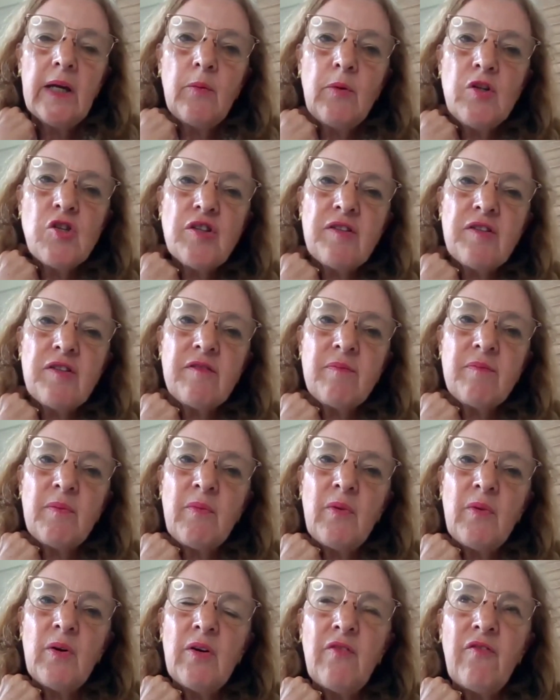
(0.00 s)
which is
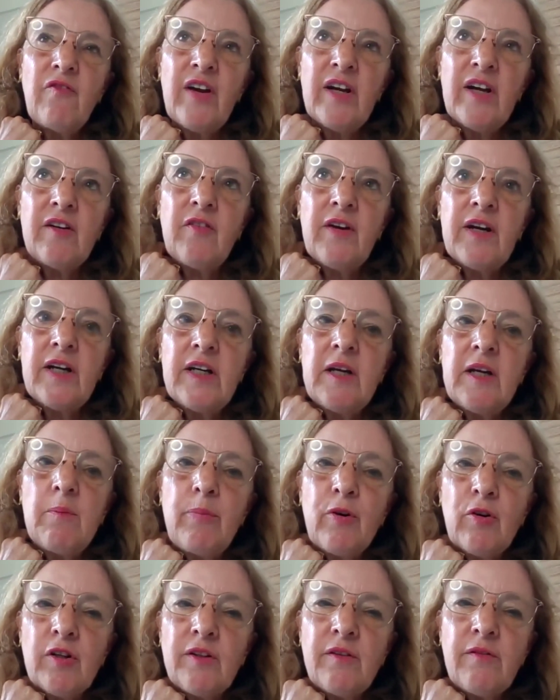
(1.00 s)
very, very
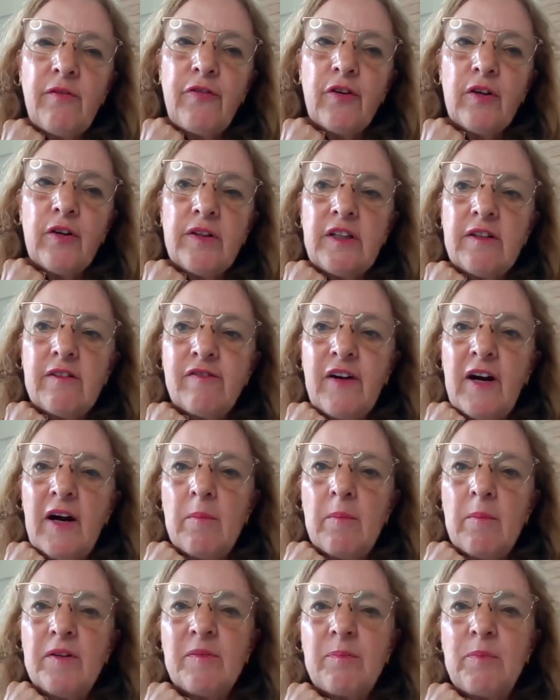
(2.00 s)
important for these
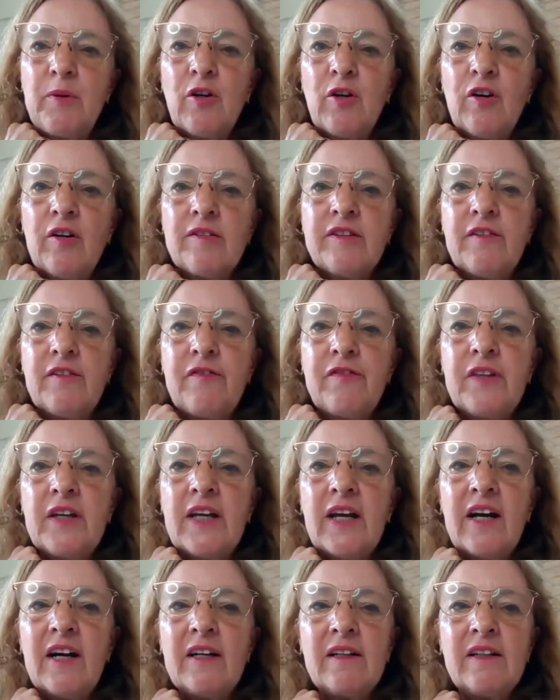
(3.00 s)
farmers, because if
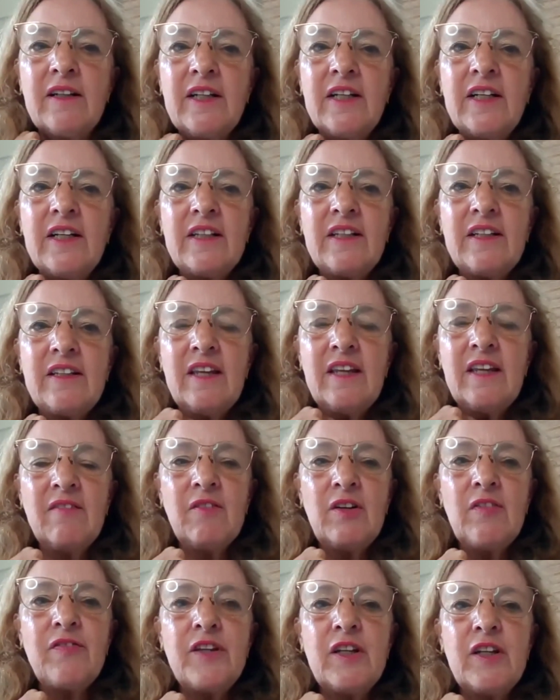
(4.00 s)
they
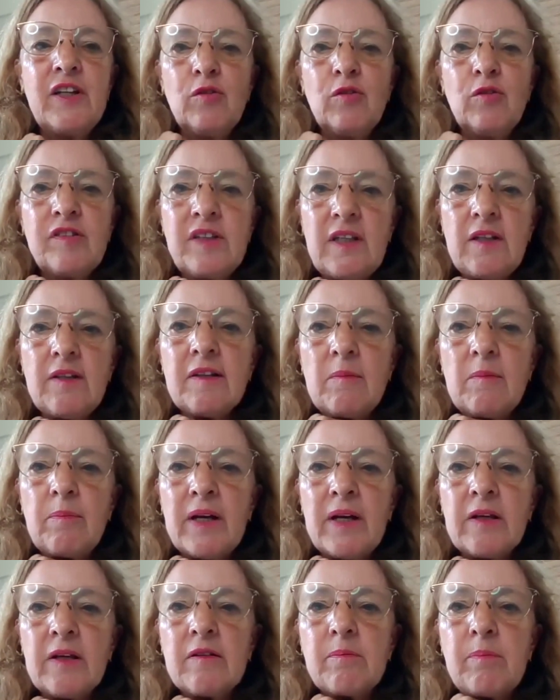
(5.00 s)
use
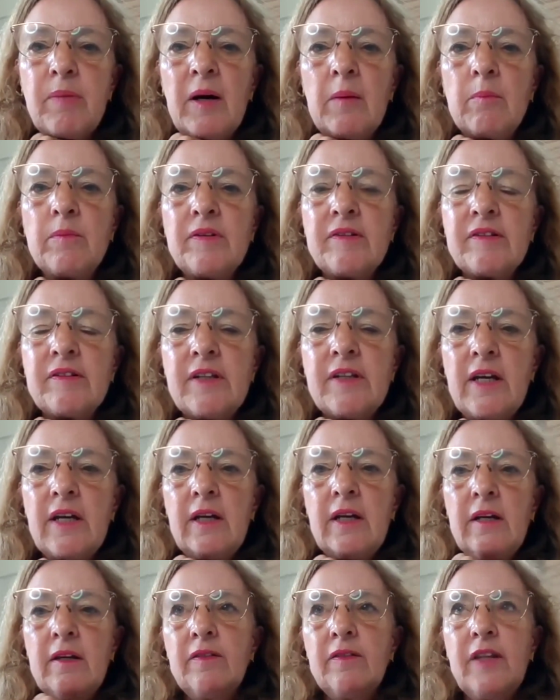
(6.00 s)
diesel-based pumps,
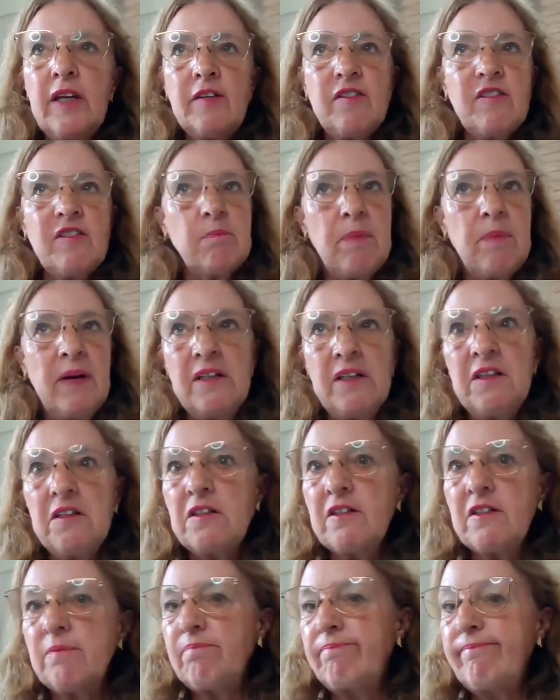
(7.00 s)
they
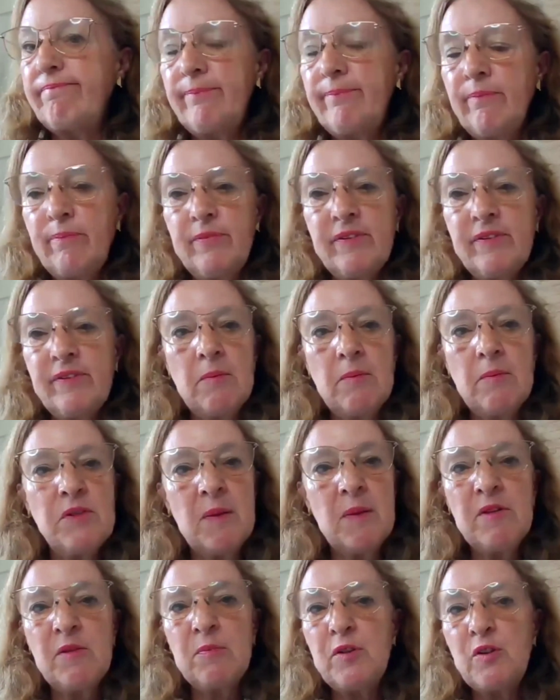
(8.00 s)
spend
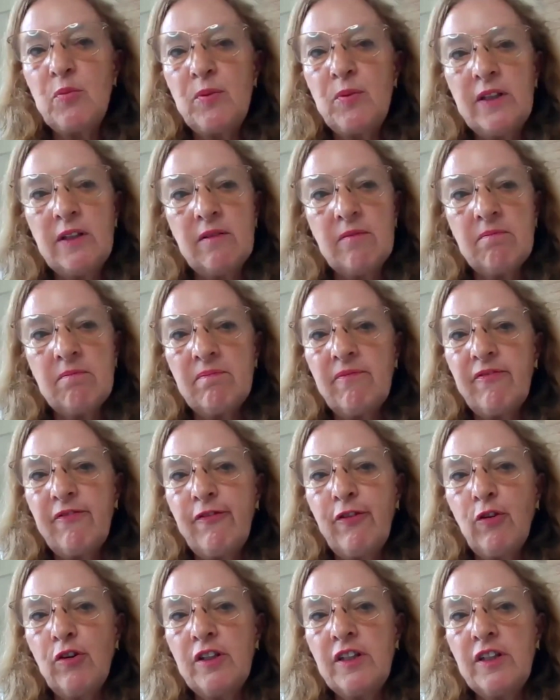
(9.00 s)
sometimes between
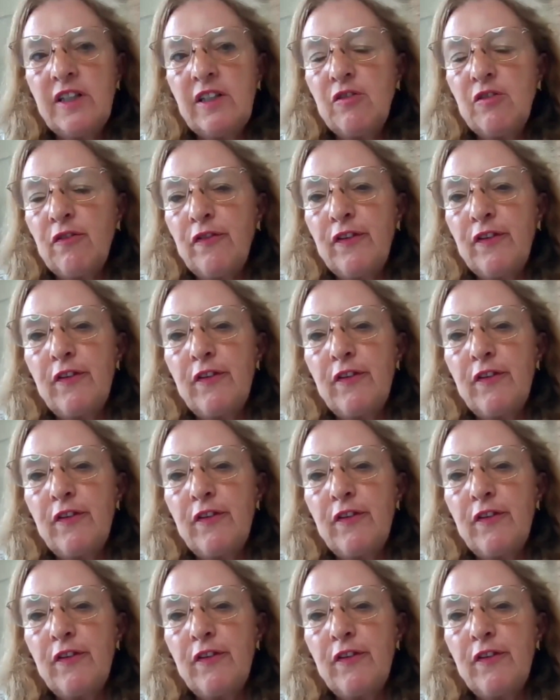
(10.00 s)
40 to